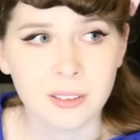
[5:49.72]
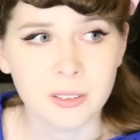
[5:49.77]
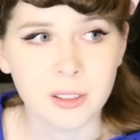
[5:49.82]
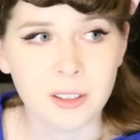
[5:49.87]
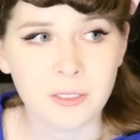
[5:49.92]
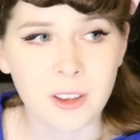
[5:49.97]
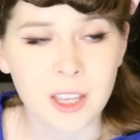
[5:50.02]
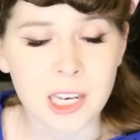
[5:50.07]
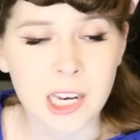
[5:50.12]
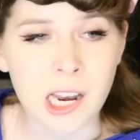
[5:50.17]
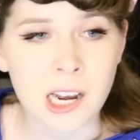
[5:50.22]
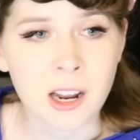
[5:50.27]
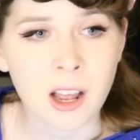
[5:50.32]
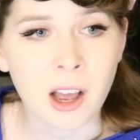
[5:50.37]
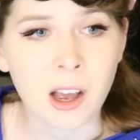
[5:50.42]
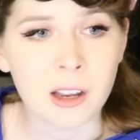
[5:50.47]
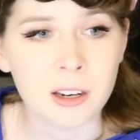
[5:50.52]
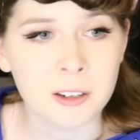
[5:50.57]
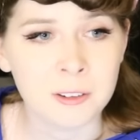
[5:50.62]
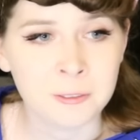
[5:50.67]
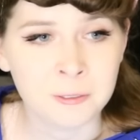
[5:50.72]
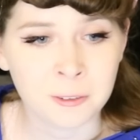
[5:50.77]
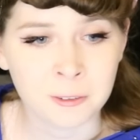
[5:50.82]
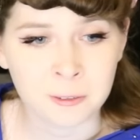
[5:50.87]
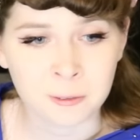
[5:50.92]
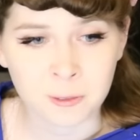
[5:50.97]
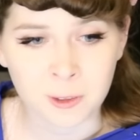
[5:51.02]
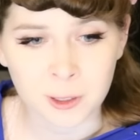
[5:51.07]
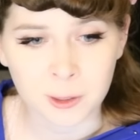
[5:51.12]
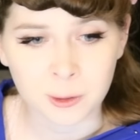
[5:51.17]
living an
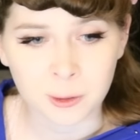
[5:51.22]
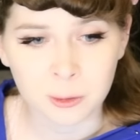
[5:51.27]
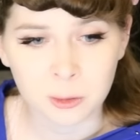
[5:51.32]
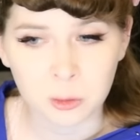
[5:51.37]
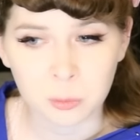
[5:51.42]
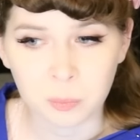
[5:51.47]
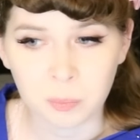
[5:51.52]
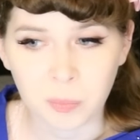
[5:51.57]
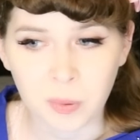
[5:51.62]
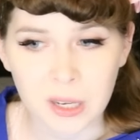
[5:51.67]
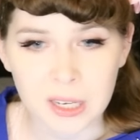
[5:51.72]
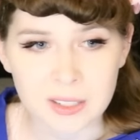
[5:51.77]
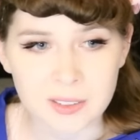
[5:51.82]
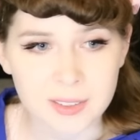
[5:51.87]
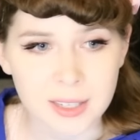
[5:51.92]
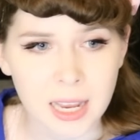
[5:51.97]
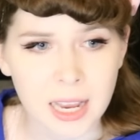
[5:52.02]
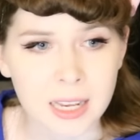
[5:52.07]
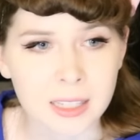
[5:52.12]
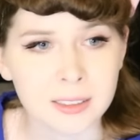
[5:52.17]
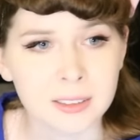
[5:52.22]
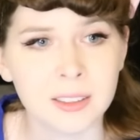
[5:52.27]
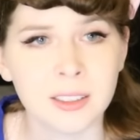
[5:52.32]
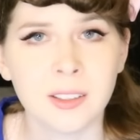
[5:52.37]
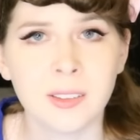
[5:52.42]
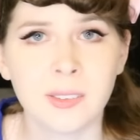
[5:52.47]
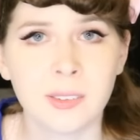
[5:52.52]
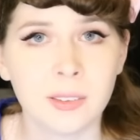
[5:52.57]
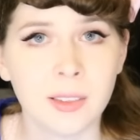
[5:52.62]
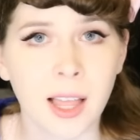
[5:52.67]
unfulfilled but
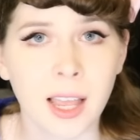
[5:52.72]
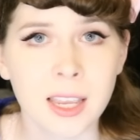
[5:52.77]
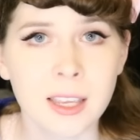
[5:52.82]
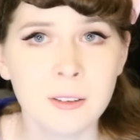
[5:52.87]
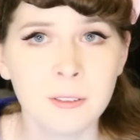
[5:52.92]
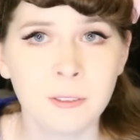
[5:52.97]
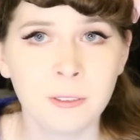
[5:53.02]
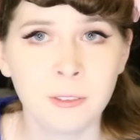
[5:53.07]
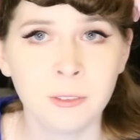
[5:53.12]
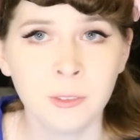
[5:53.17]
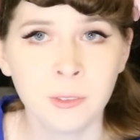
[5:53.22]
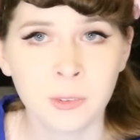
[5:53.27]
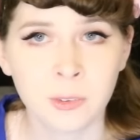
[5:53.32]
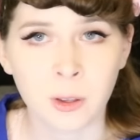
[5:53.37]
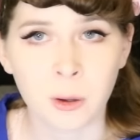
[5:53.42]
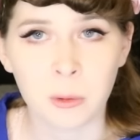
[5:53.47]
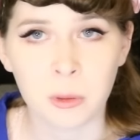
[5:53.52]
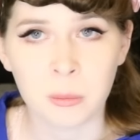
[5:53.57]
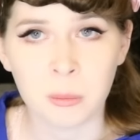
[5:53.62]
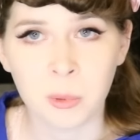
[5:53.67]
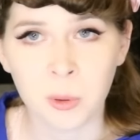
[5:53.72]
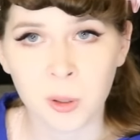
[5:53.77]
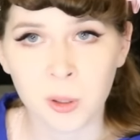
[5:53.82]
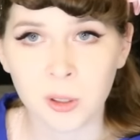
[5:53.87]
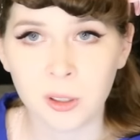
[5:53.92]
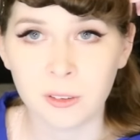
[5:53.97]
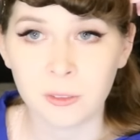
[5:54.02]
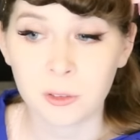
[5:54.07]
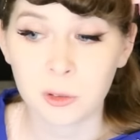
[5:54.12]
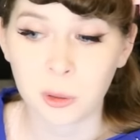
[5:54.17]
endless life. So the
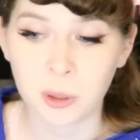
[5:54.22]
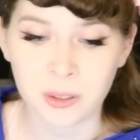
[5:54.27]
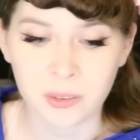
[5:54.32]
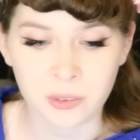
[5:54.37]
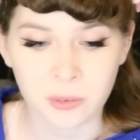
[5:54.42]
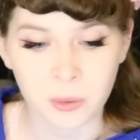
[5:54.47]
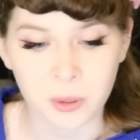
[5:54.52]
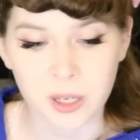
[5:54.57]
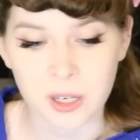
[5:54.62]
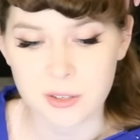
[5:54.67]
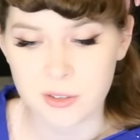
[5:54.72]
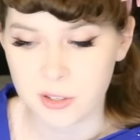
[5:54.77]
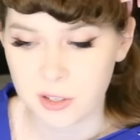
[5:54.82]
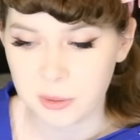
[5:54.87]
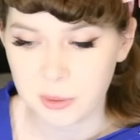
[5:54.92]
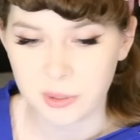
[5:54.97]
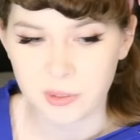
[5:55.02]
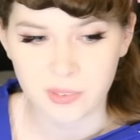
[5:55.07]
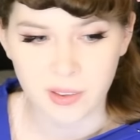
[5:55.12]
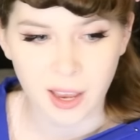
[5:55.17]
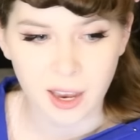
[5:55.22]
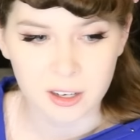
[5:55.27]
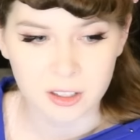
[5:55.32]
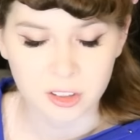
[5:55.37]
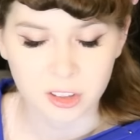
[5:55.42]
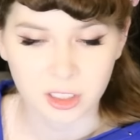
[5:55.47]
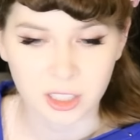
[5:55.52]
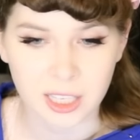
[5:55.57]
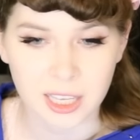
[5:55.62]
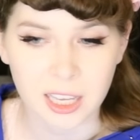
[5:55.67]
moral of Toy Story 2 is
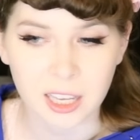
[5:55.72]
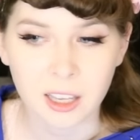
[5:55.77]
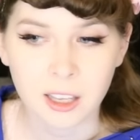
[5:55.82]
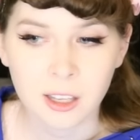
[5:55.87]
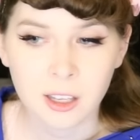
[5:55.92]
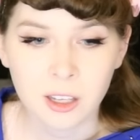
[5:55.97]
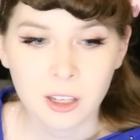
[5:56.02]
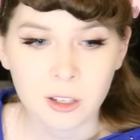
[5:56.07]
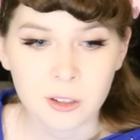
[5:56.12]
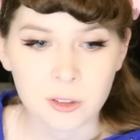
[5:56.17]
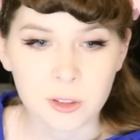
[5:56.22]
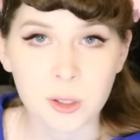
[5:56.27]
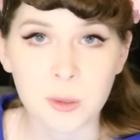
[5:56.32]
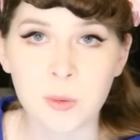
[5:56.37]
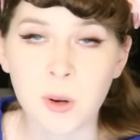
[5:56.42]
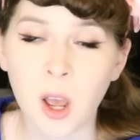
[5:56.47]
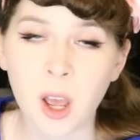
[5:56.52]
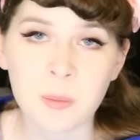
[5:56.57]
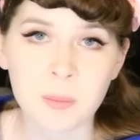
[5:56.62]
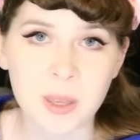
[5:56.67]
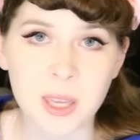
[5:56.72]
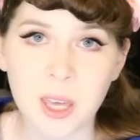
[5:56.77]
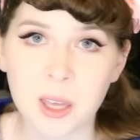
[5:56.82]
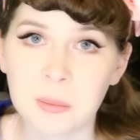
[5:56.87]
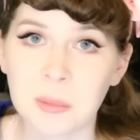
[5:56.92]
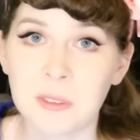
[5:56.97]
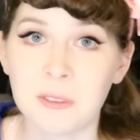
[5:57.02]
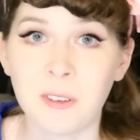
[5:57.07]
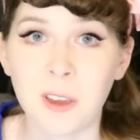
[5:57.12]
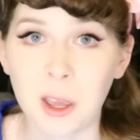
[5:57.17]
actually, do not
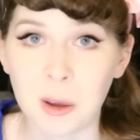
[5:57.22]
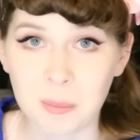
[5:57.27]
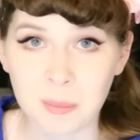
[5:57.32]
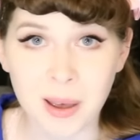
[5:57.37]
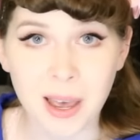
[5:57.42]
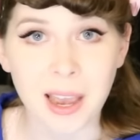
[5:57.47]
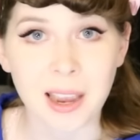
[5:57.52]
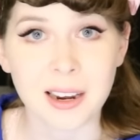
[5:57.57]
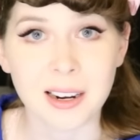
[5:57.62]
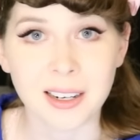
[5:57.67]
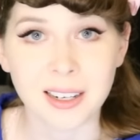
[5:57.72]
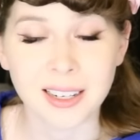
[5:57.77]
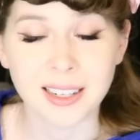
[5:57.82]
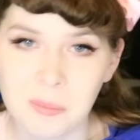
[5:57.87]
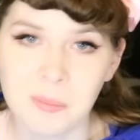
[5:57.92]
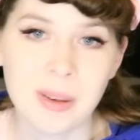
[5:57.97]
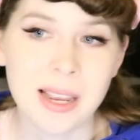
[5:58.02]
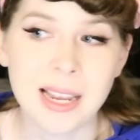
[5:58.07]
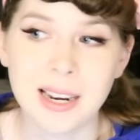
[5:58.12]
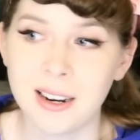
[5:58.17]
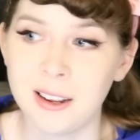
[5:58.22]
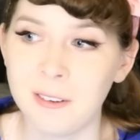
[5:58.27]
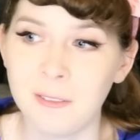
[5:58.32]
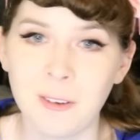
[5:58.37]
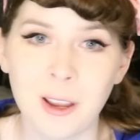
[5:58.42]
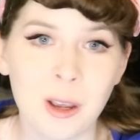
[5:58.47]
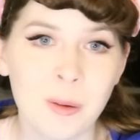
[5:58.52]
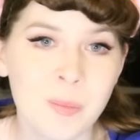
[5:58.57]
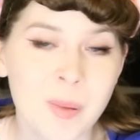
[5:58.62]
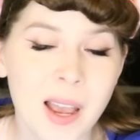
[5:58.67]
become a vampire. Man, a
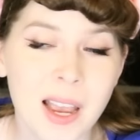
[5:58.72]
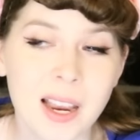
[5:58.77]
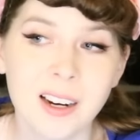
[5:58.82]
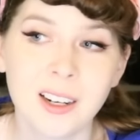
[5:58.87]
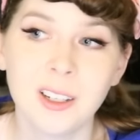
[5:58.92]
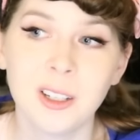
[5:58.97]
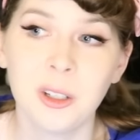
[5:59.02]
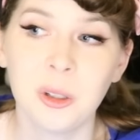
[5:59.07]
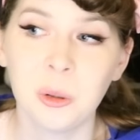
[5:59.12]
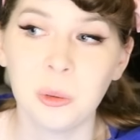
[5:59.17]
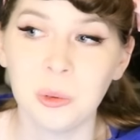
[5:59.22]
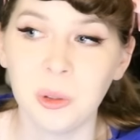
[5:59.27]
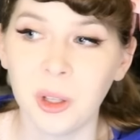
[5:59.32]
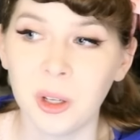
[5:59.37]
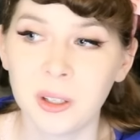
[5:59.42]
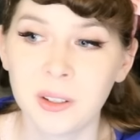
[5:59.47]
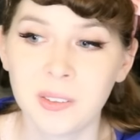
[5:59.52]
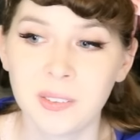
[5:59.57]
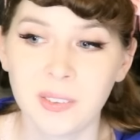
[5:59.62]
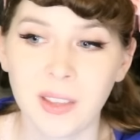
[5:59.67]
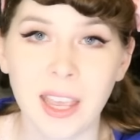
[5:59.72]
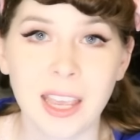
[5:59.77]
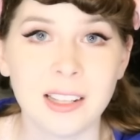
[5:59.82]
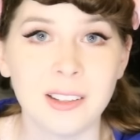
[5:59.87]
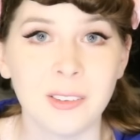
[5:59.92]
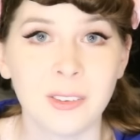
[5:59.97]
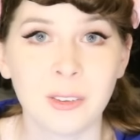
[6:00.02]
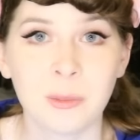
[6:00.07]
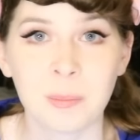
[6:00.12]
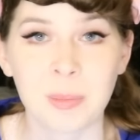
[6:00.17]
vampire who looks
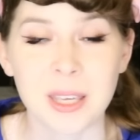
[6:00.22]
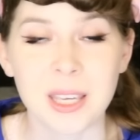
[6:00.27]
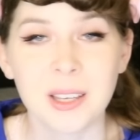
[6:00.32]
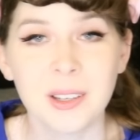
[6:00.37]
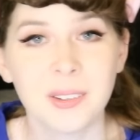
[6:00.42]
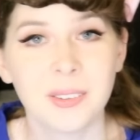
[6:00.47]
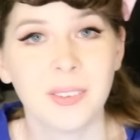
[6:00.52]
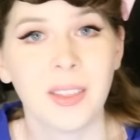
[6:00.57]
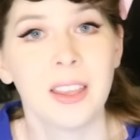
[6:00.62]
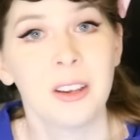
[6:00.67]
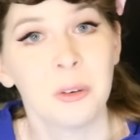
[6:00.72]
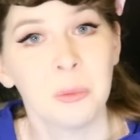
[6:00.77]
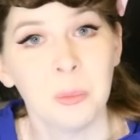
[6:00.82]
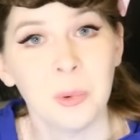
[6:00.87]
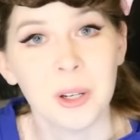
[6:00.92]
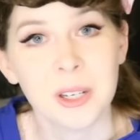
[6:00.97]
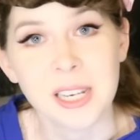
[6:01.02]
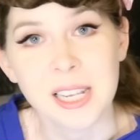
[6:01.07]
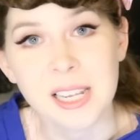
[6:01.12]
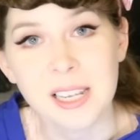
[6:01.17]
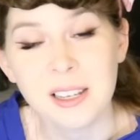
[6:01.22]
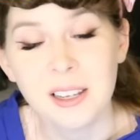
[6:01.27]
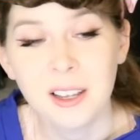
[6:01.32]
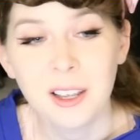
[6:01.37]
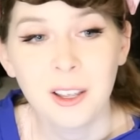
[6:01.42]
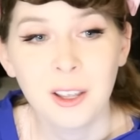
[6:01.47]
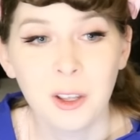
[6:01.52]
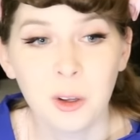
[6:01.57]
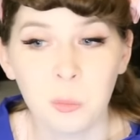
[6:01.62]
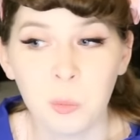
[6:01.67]
and speaks like Woody
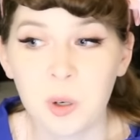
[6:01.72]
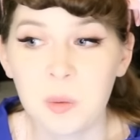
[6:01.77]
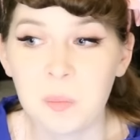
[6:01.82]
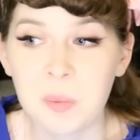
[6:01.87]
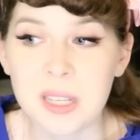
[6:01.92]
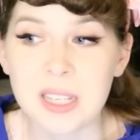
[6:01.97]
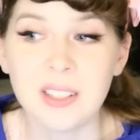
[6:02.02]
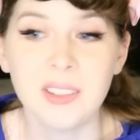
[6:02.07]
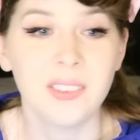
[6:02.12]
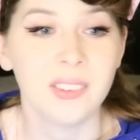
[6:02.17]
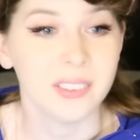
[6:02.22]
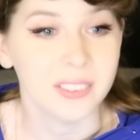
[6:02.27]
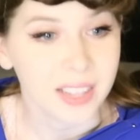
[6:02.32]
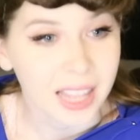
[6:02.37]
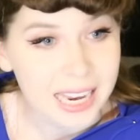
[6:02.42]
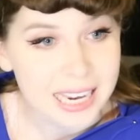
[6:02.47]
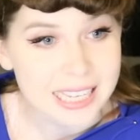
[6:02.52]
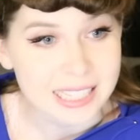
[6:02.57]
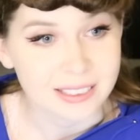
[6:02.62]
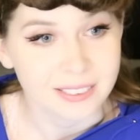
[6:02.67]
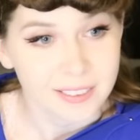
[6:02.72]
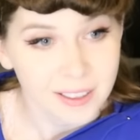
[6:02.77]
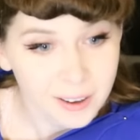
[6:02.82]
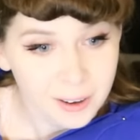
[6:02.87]
would be a delight,